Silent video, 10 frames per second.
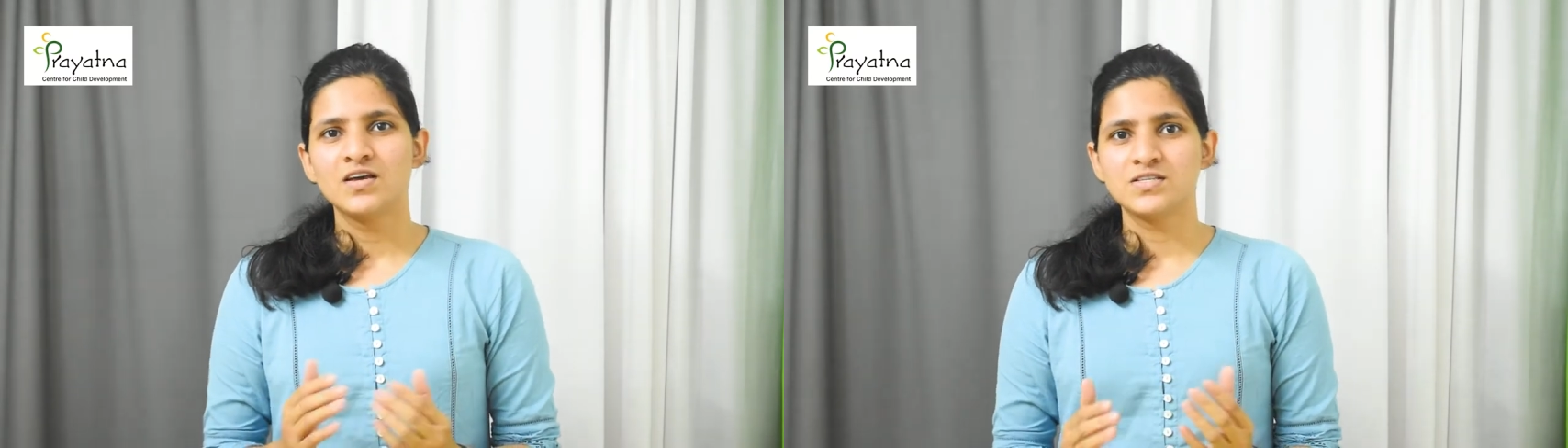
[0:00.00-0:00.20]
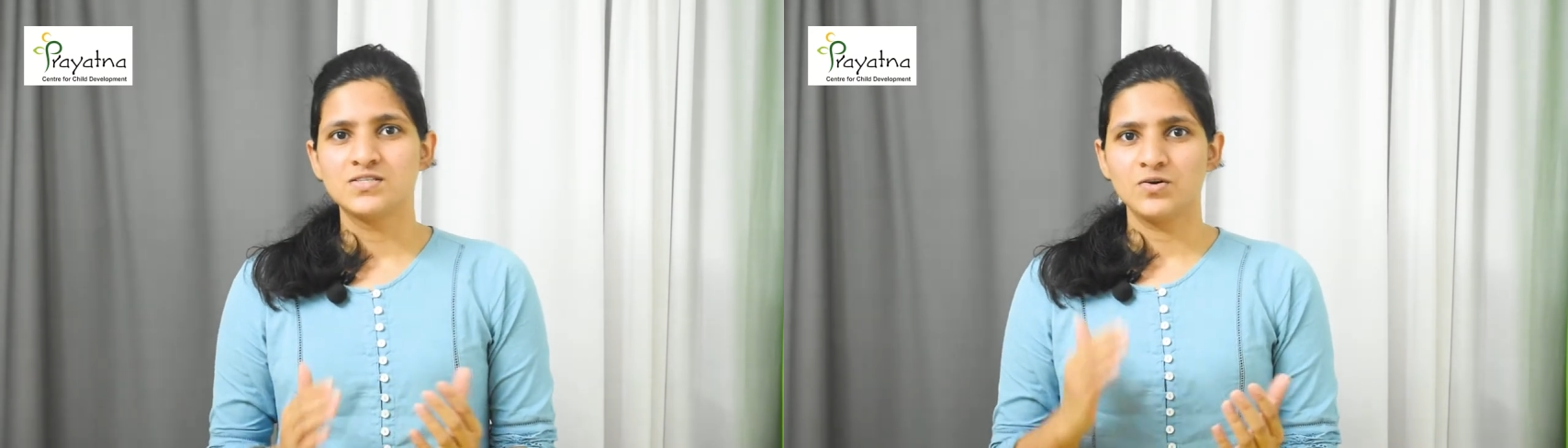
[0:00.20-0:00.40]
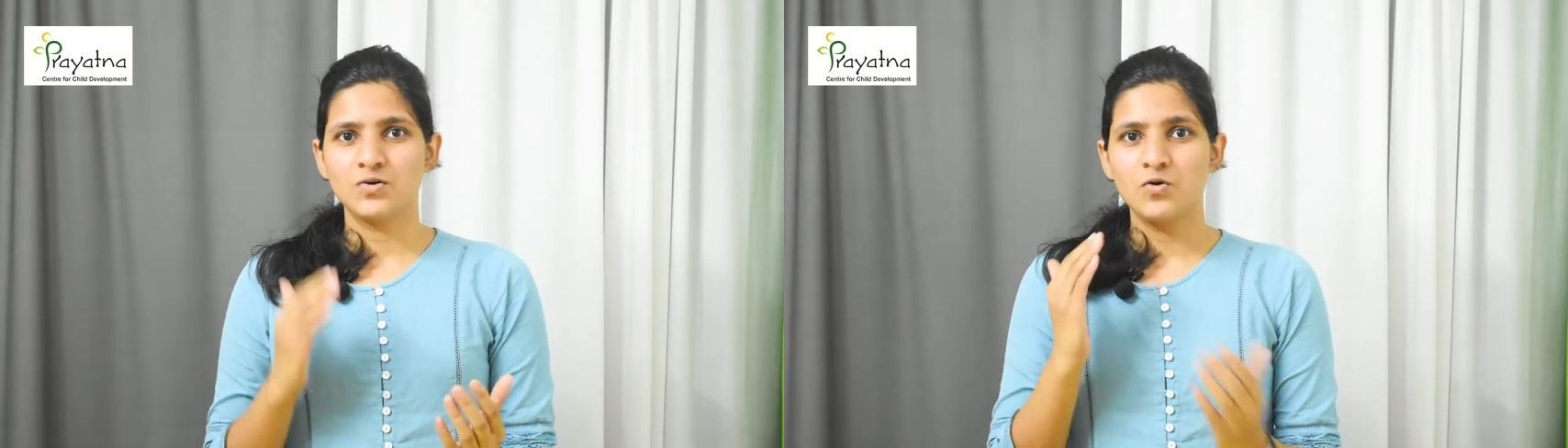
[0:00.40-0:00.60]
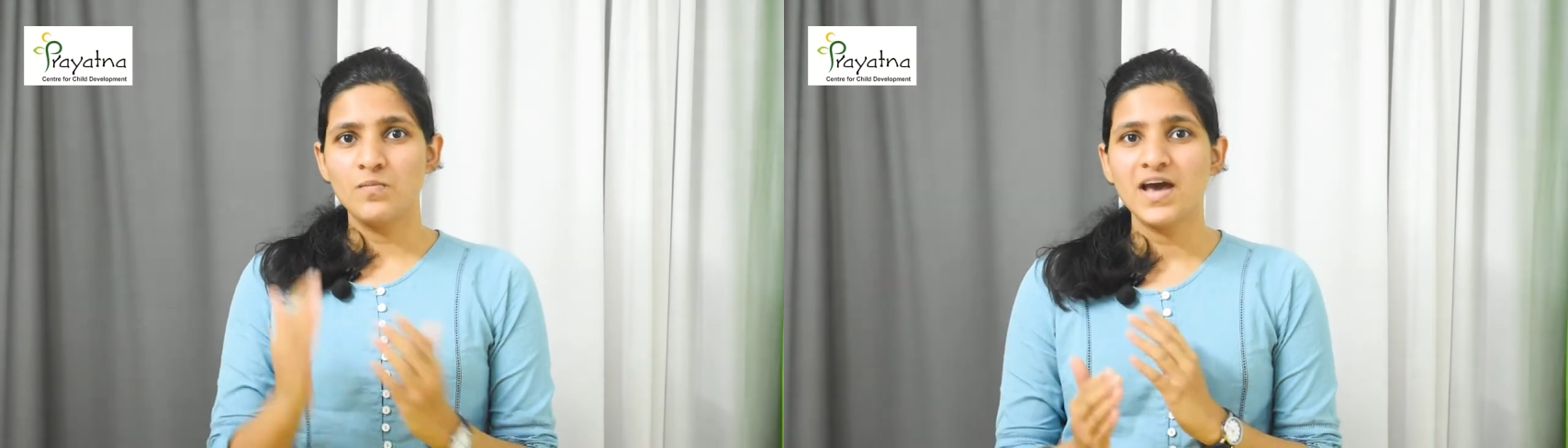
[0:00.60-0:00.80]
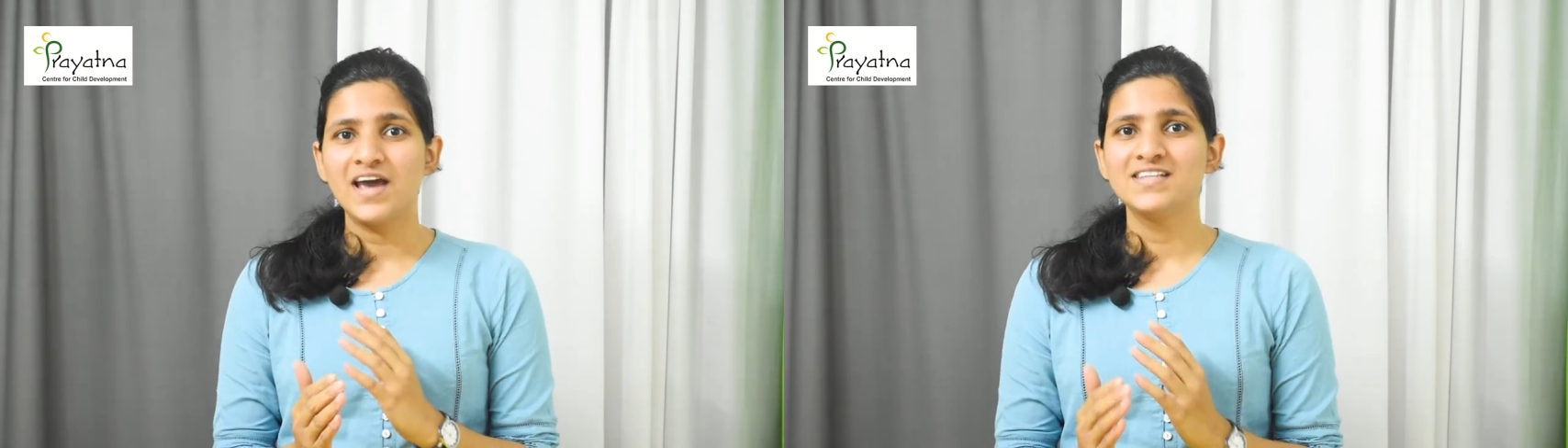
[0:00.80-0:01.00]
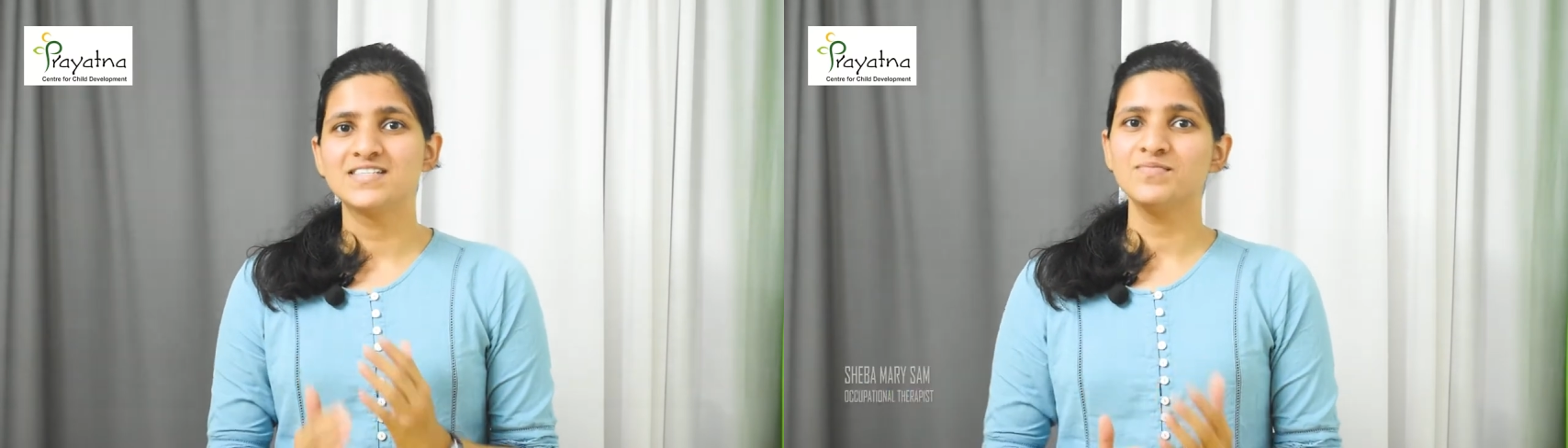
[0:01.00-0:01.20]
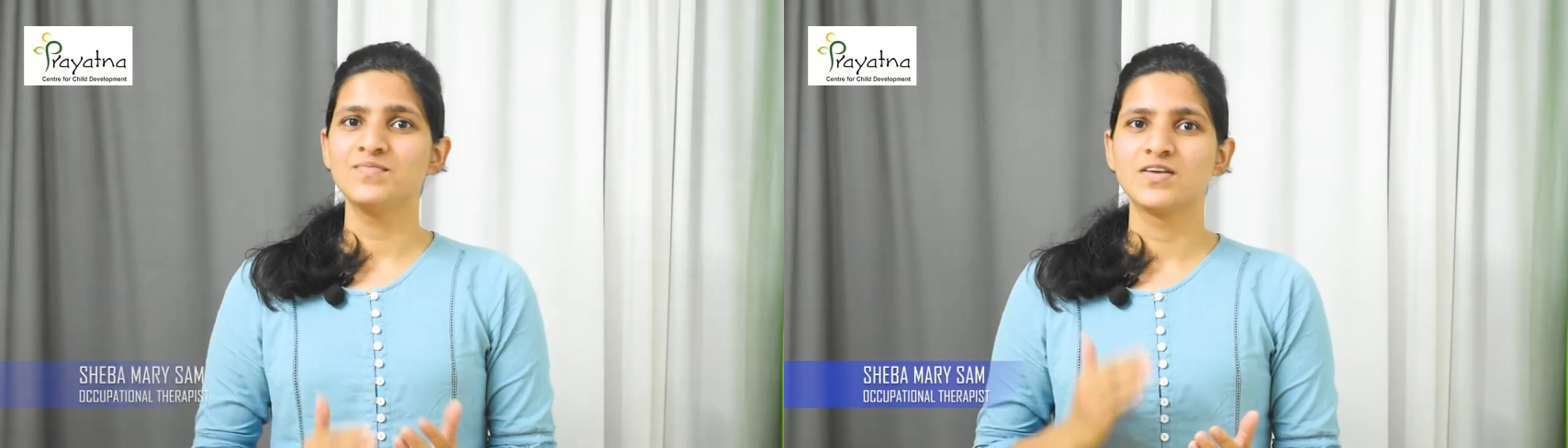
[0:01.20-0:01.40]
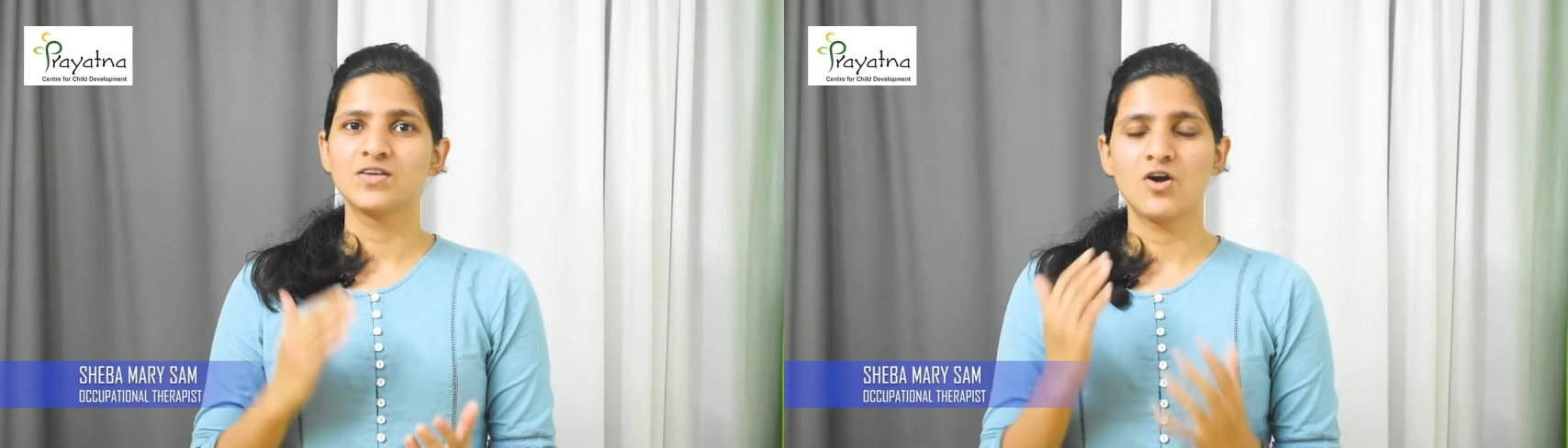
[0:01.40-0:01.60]
So go behind him,
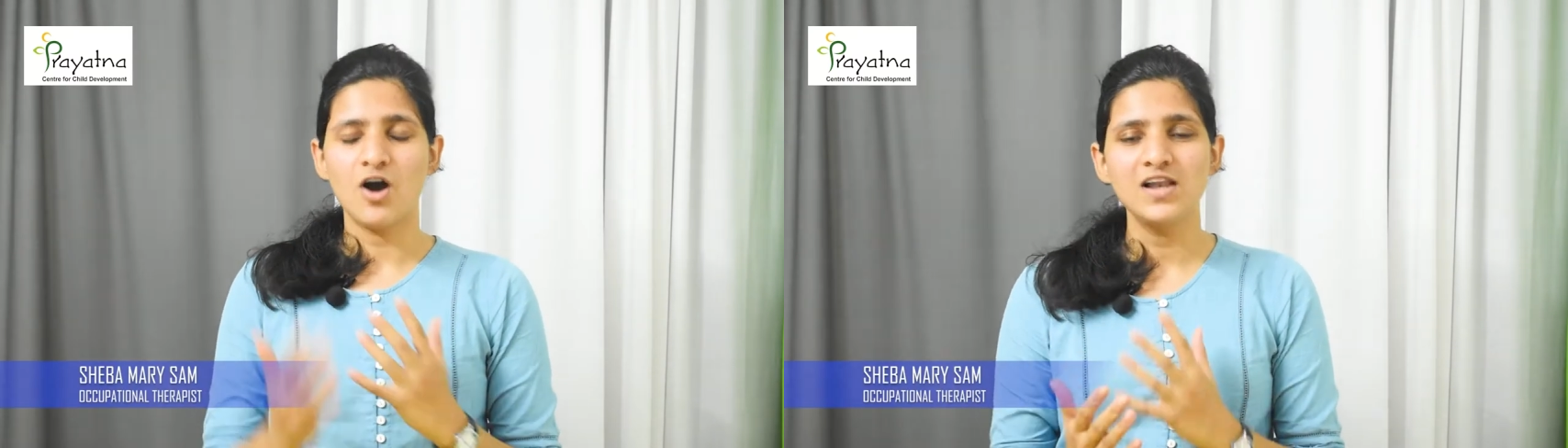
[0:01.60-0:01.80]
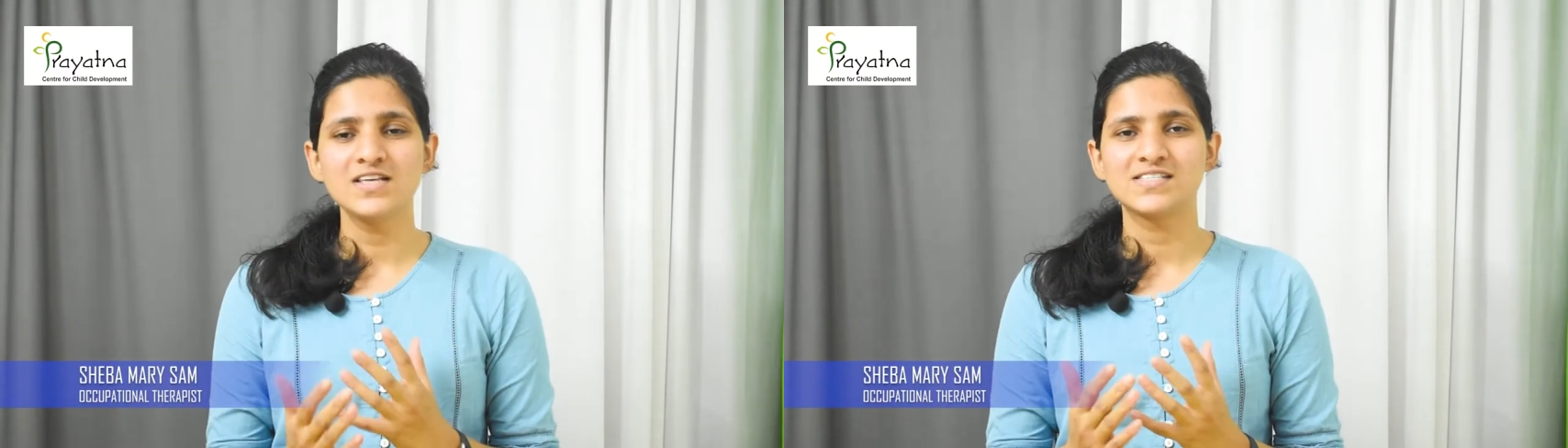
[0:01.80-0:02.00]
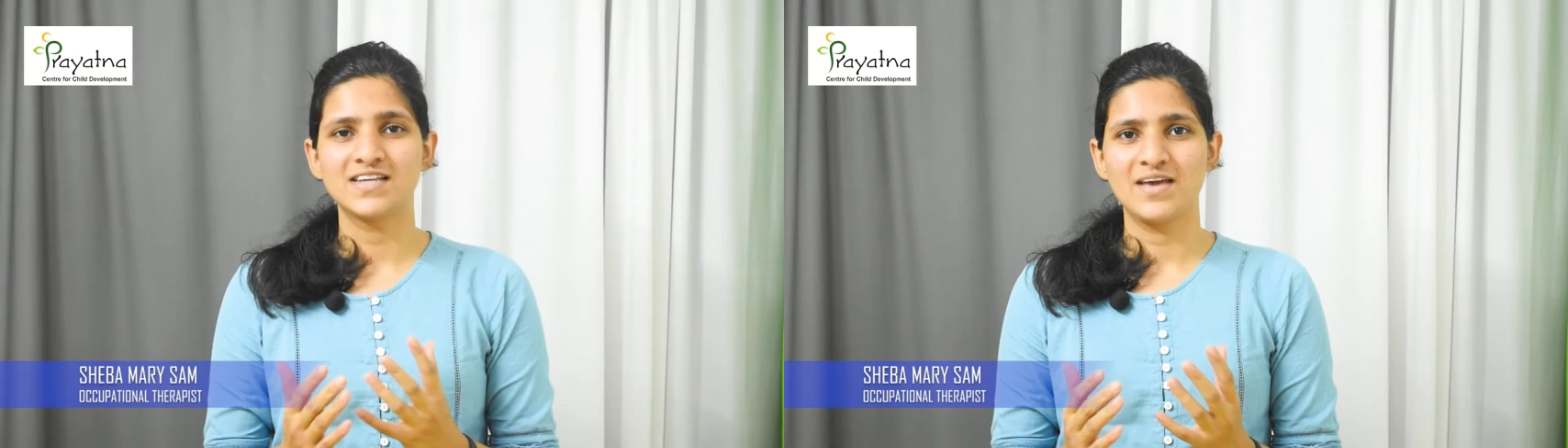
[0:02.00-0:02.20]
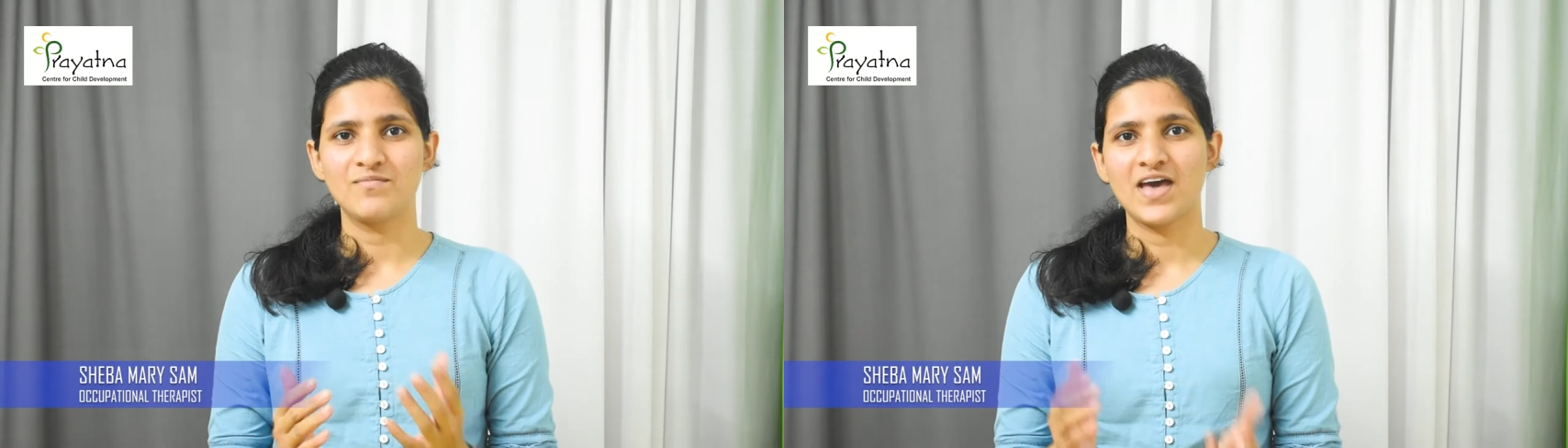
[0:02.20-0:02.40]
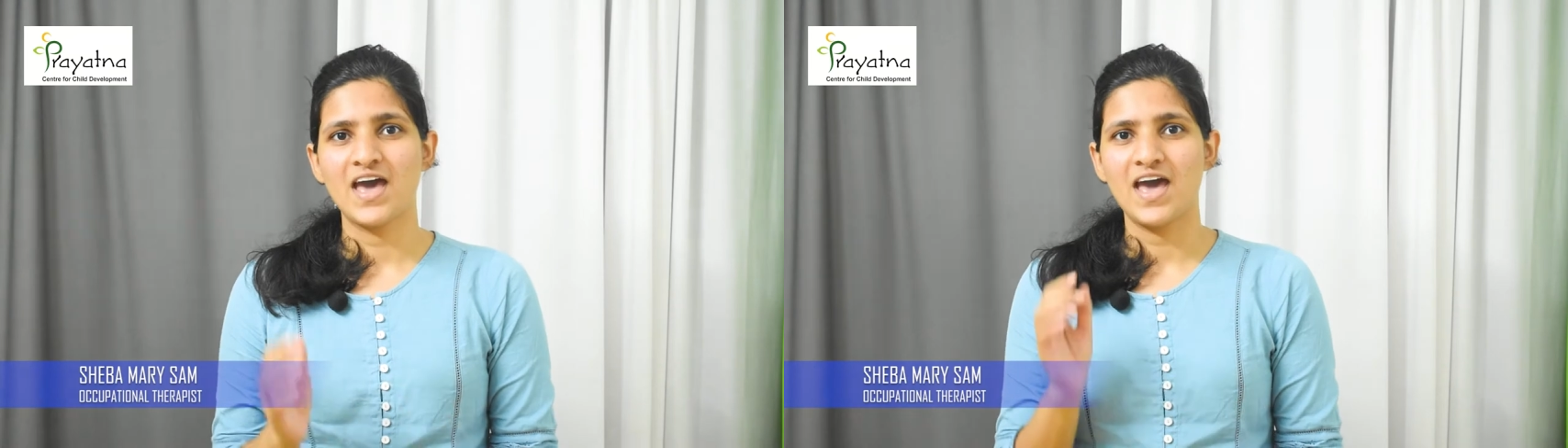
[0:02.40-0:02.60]
call his name